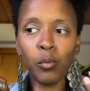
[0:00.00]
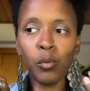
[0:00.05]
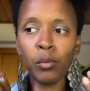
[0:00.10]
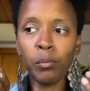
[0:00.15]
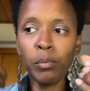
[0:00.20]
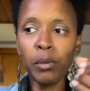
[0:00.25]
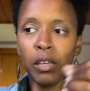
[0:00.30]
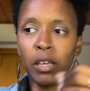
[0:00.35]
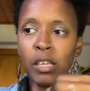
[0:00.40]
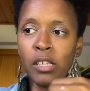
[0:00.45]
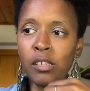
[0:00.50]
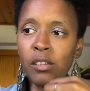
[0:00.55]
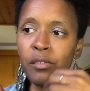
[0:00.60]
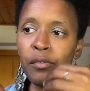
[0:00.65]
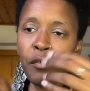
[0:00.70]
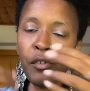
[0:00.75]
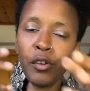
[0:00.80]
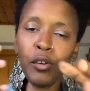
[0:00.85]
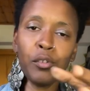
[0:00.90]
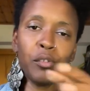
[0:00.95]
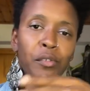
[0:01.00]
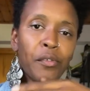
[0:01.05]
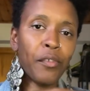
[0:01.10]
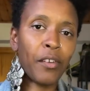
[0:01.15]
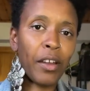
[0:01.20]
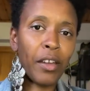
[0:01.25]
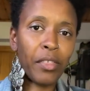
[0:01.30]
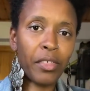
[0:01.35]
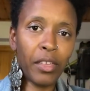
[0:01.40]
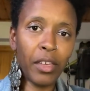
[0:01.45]
be easier for you to
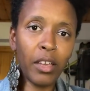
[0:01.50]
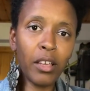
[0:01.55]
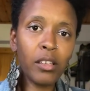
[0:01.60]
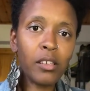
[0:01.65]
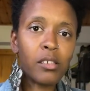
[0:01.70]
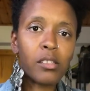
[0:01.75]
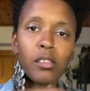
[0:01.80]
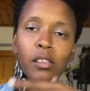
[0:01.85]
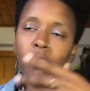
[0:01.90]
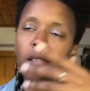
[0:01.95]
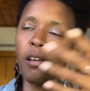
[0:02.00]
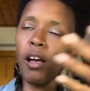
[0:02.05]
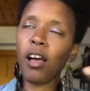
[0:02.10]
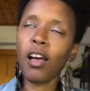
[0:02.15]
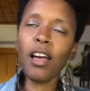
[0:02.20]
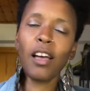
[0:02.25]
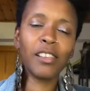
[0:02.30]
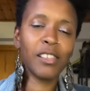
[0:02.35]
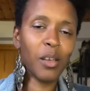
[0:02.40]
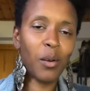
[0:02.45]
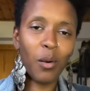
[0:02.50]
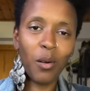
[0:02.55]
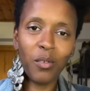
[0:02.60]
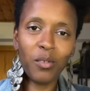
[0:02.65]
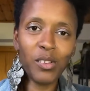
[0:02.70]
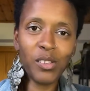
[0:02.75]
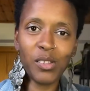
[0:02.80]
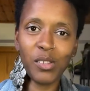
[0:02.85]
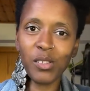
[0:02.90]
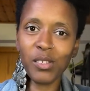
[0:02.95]
find things. As I
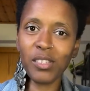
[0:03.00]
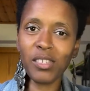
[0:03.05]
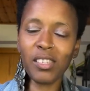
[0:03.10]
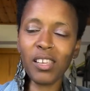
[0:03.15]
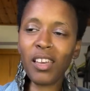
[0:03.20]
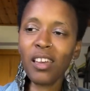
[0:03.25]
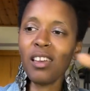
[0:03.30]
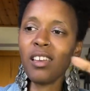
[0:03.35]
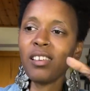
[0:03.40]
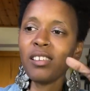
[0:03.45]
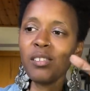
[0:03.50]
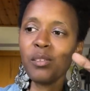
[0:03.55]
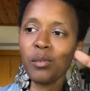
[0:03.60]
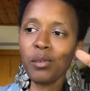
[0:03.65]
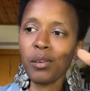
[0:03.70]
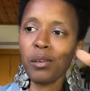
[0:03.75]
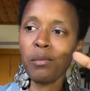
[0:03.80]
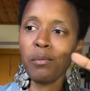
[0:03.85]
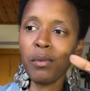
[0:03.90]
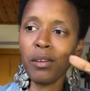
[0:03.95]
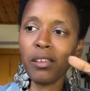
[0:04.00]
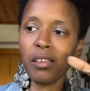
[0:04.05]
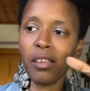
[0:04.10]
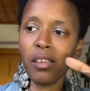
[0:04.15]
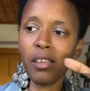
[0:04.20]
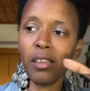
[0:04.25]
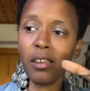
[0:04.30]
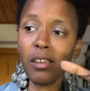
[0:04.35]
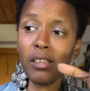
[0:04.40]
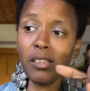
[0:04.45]
always say, it's going to make
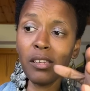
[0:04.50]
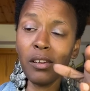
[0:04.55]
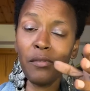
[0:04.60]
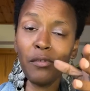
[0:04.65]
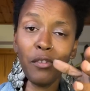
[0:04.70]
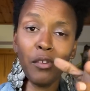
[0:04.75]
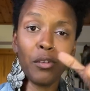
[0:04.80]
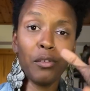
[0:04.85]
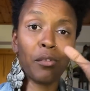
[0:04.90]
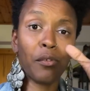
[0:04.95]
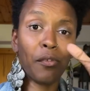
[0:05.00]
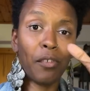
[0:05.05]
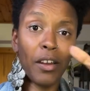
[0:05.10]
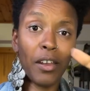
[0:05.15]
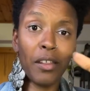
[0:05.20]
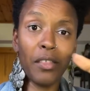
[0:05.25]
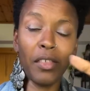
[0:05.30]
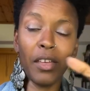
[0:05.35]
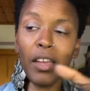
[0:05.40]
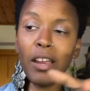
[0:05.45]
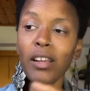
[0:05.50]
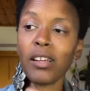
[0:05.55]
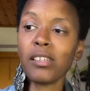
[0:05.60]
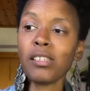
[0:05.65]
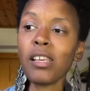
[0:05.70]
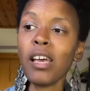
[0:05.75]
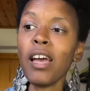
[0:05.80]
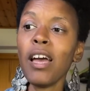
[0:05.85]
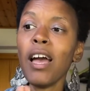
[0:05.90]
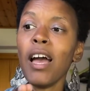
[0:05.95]
it easier for you to find
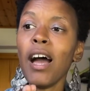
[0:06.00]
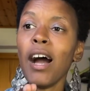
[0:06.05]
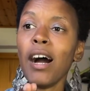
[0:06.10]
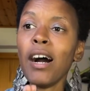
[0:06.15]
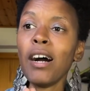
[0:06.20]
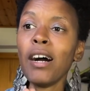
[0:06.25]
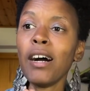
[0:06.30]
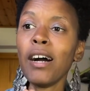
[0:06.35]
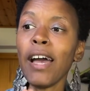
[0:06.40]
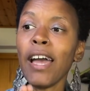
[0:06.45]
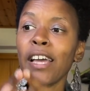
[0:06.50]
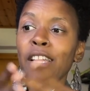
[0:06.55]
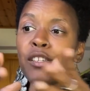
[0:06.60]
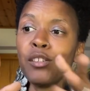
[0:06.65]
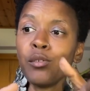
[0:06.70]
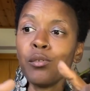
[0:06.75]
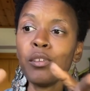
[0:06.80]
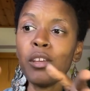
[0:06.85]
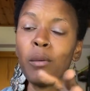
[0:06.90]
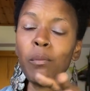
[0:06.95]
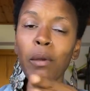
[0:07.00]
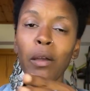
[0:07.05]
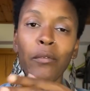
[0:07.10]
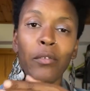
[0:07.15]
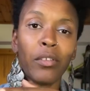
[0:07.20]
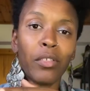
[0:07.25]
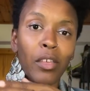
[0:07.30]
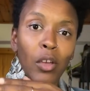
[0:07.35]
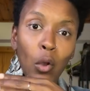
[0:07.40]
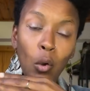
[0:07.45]
things and to keep
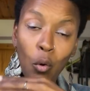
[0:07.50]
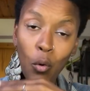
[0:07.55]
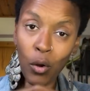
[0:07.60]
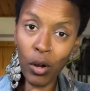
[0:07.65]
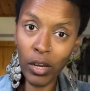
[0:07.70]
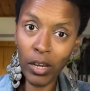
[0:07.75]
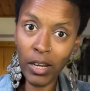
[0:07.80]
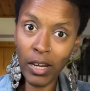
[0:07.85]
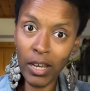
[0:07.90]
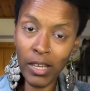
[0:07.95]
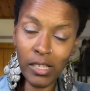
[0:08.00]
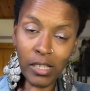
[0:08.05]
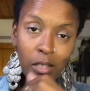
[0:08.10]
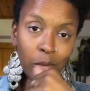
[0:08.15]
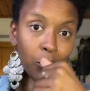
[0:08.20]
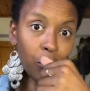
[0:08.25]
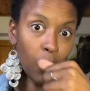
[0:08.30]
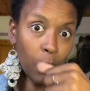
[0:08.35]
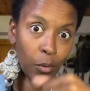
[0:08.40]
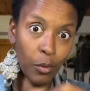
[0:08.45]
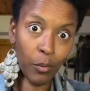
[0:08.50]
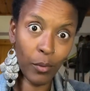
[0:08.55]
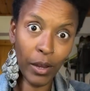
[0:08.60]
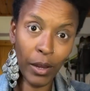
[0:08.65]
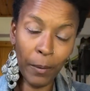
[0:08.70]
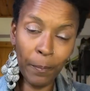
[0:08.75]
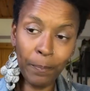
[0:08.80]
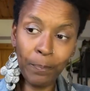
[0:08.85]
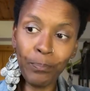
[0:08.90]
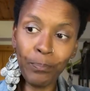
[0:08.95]
everything organized in a proper way.